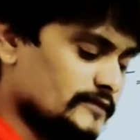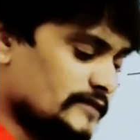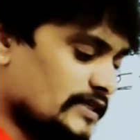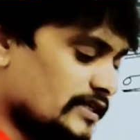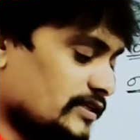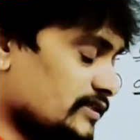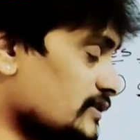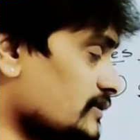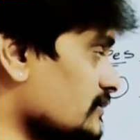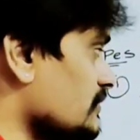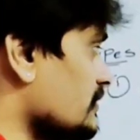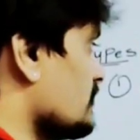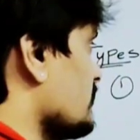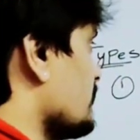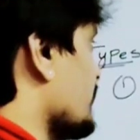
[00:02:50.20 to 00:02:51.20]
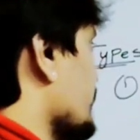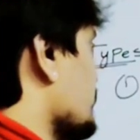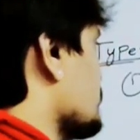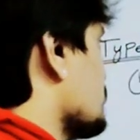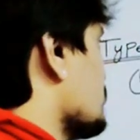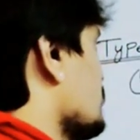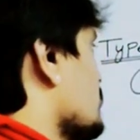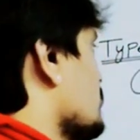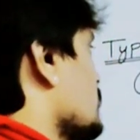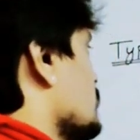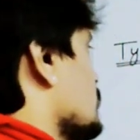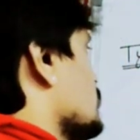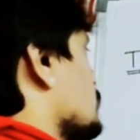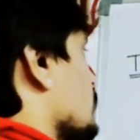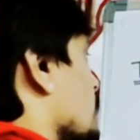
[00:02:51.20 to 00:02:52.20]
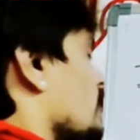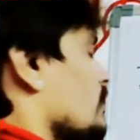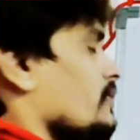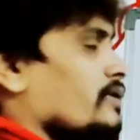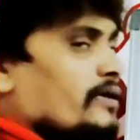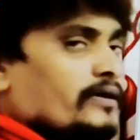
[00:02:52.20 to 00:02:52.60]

Is it? Right. So,